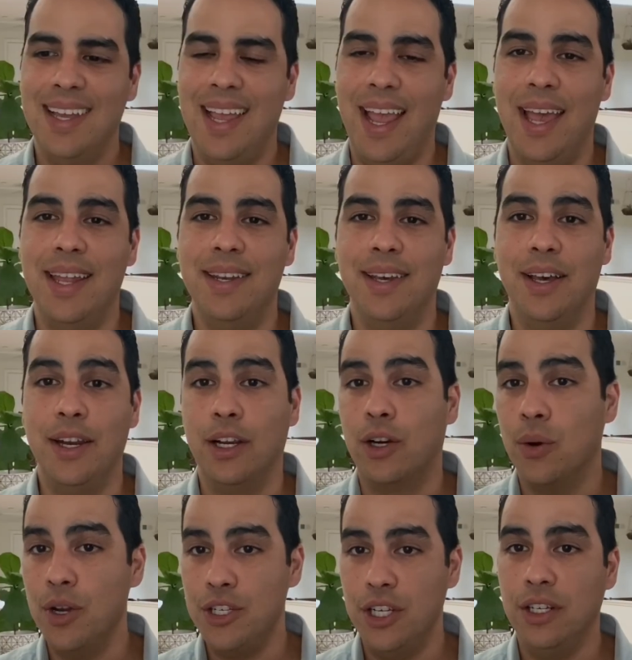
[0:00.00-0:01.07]
And an
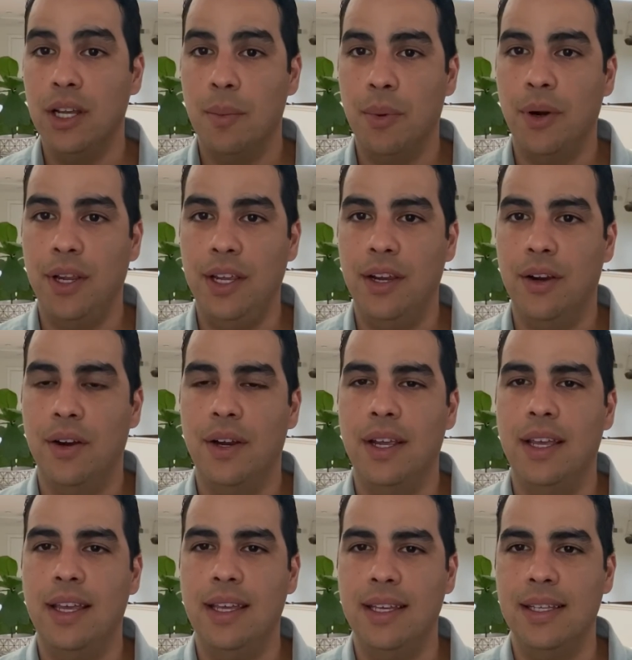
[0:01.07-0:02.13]
encouraging number
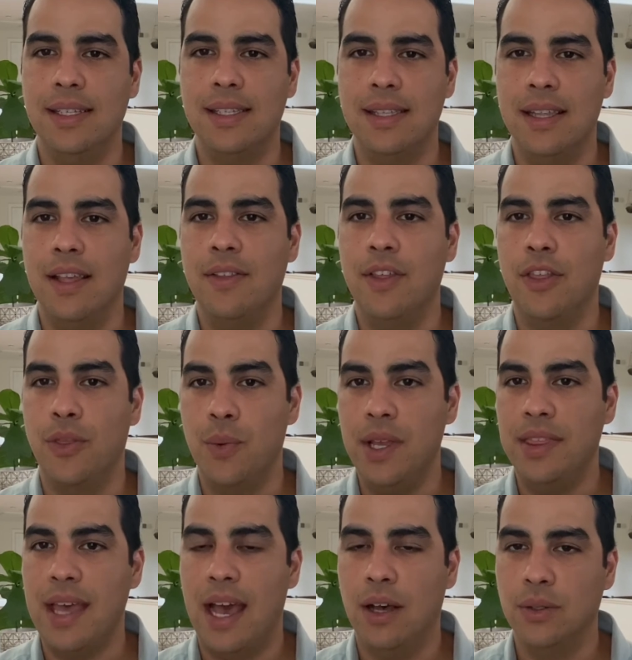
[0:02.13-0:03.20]
here is the
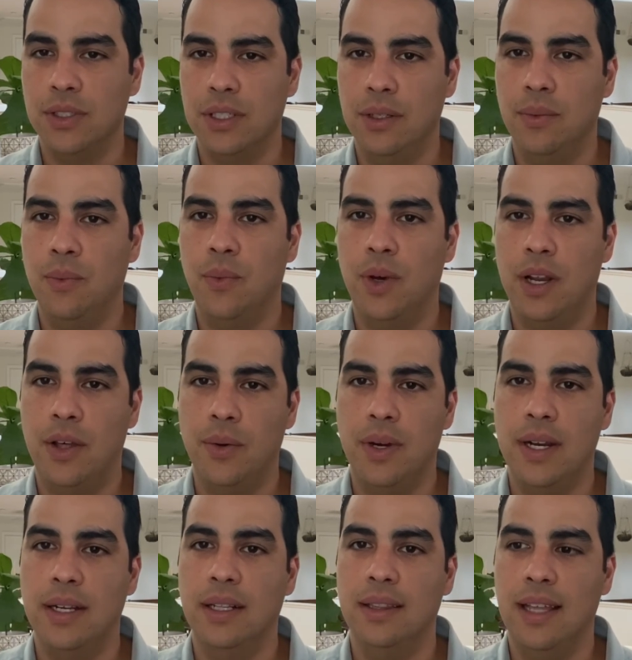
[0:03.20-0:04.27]
three thousand one hundred
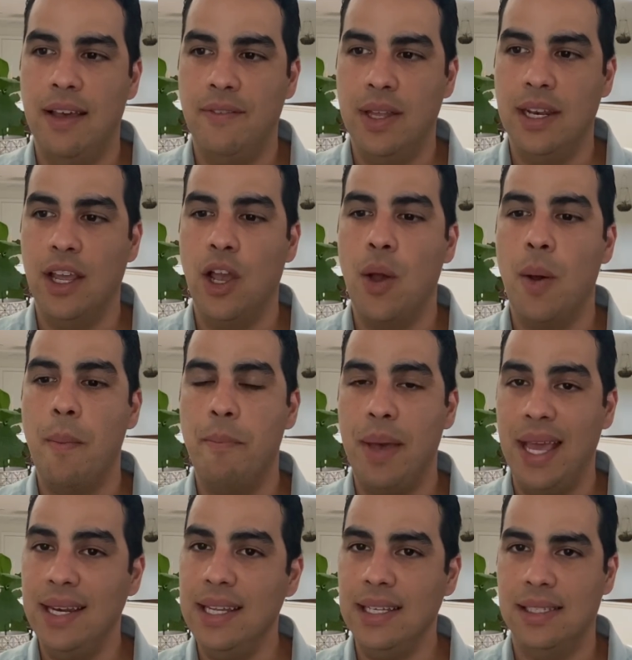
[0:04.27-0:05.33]
eleven
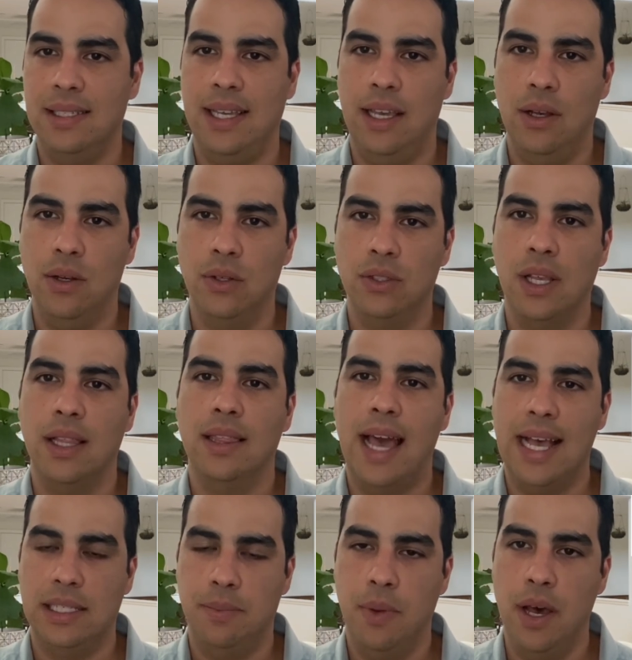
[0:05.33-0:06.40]
pending sales
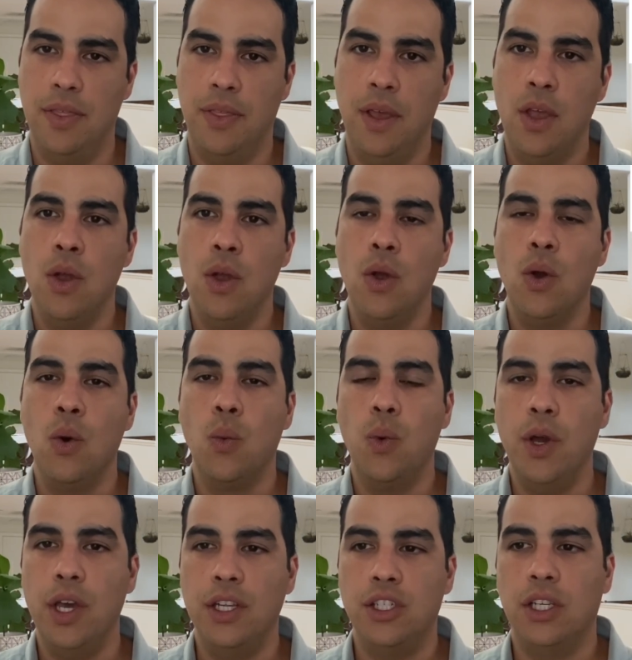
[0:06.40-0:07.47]
last month,
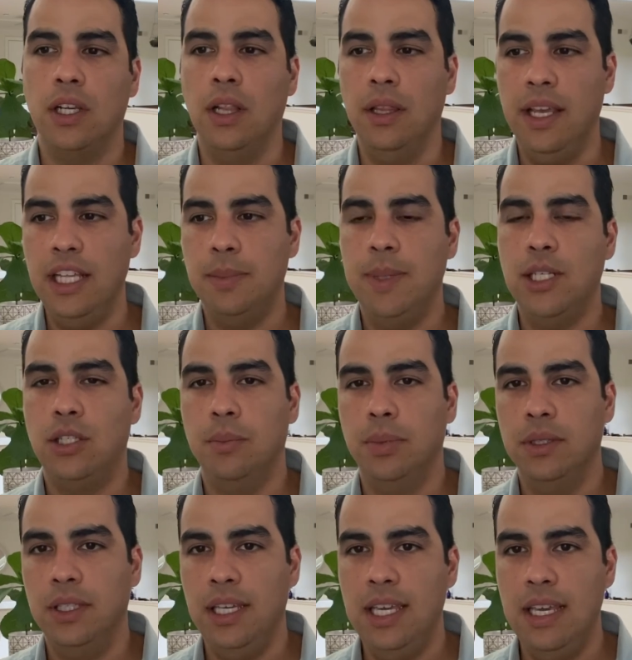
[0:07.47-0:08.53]
which leads me to
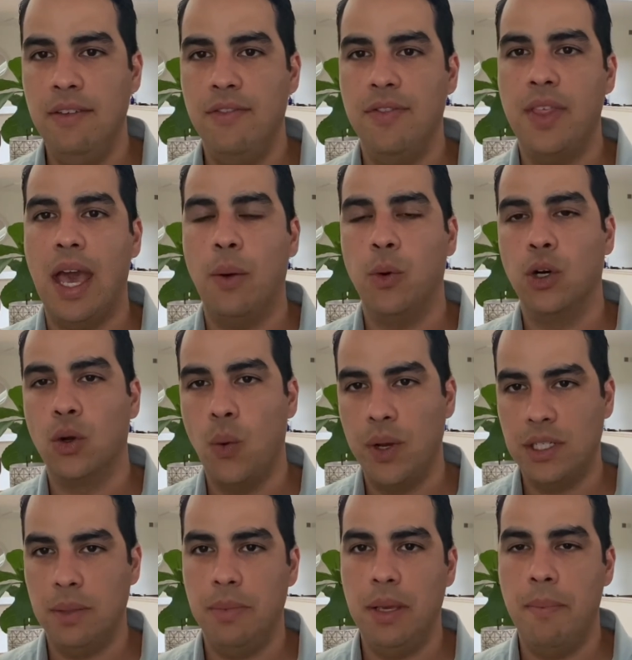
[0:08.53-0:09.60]
believe that we're going
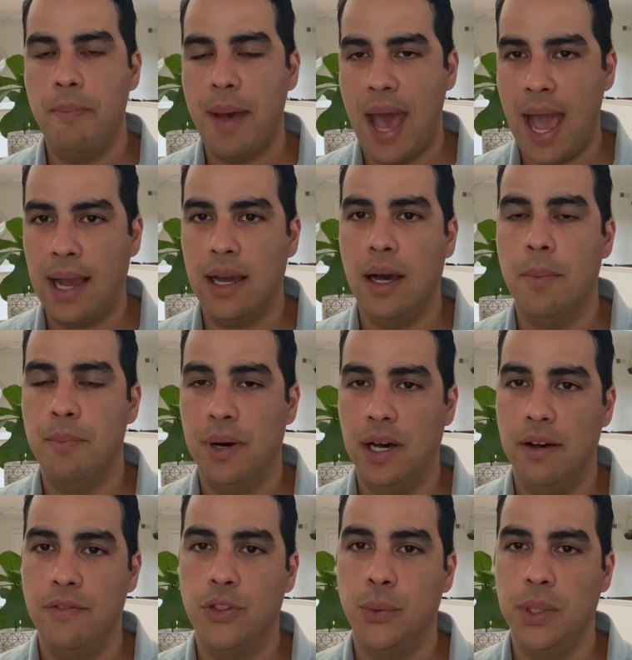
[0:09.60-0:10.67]
to be back
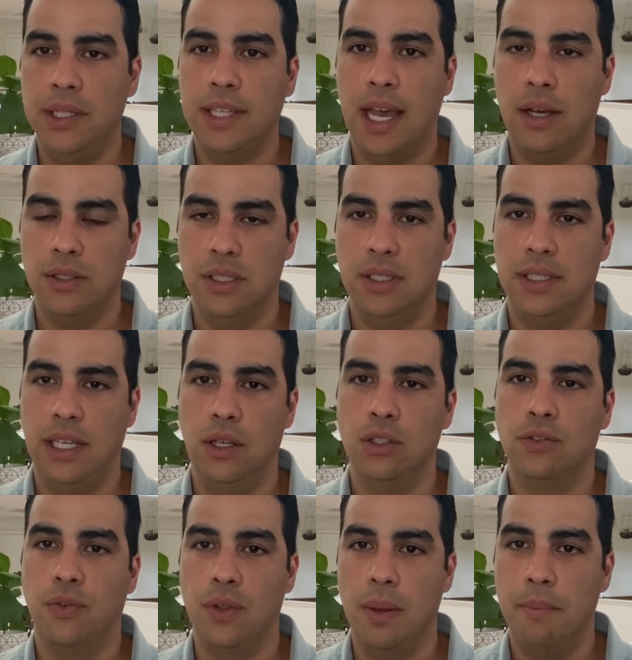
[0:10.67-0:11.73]
above three thousand sales
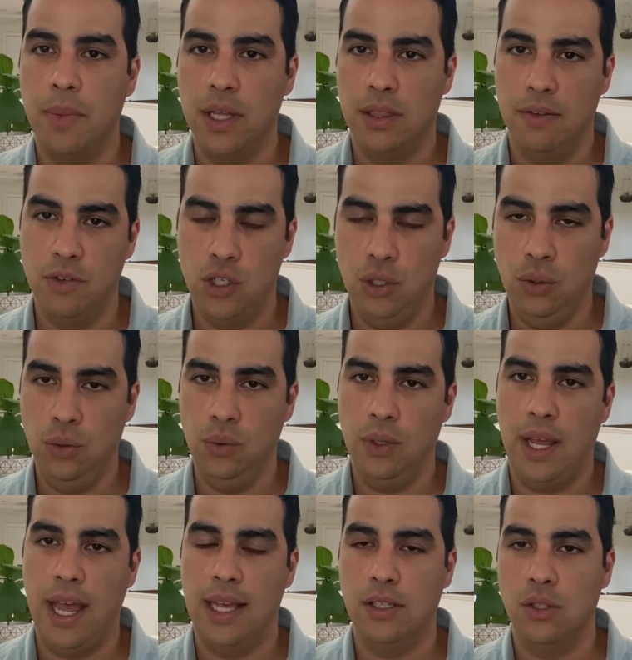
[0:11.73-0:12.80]
for the month of June
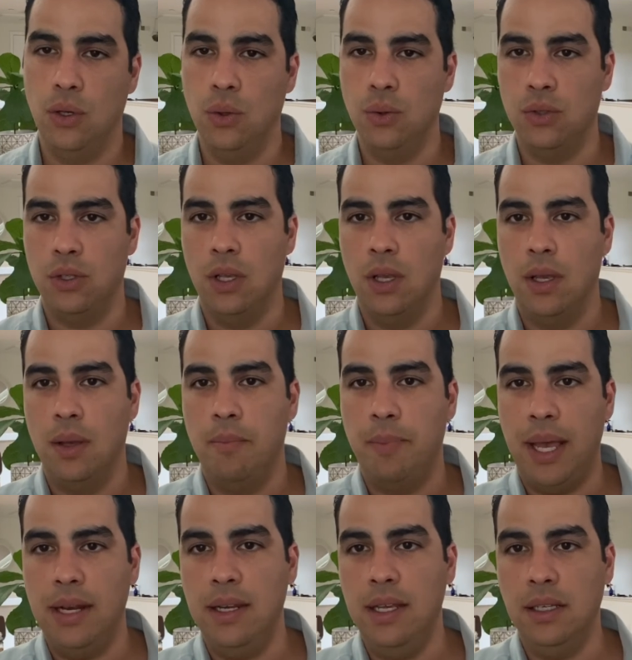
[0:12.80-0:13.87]
as those
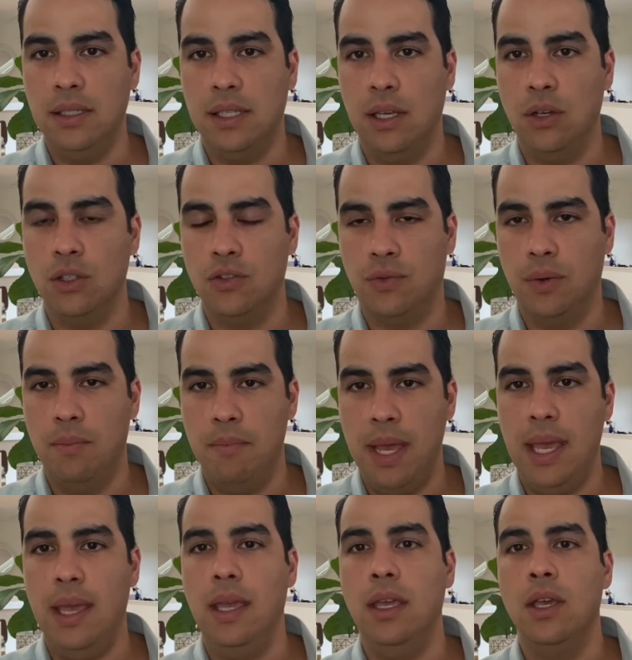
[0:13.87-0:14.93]
pending sales from
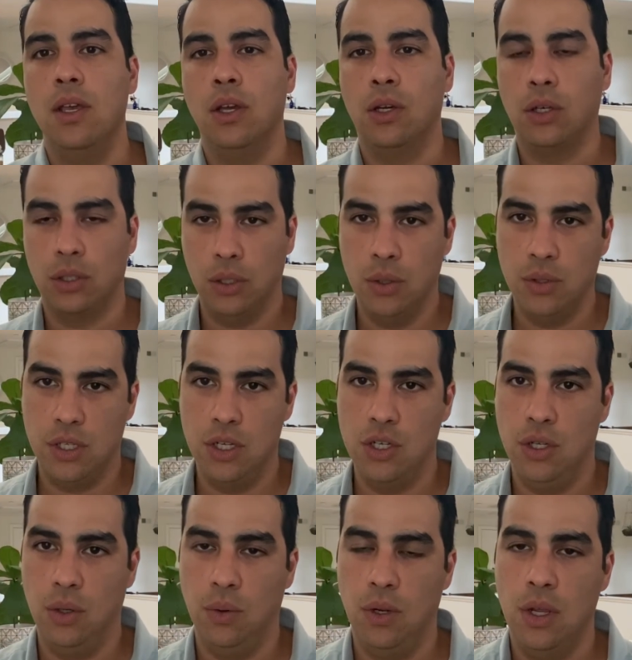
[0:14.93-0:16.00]
May close in
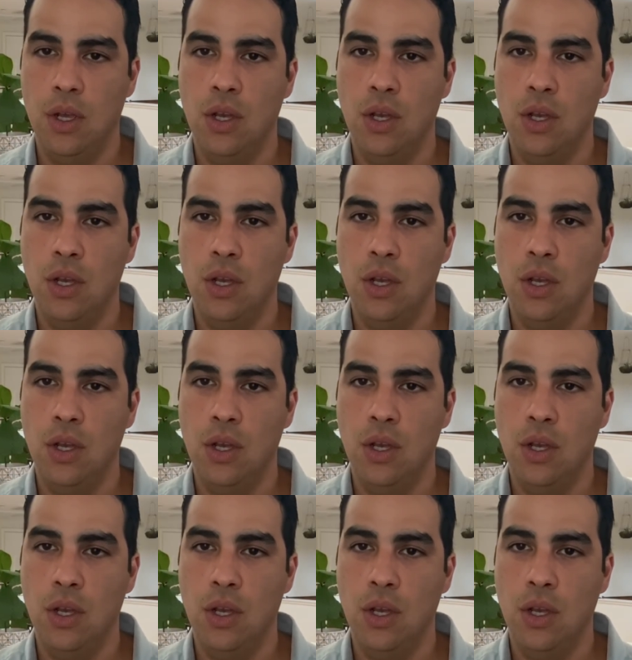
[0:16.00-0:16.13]
June.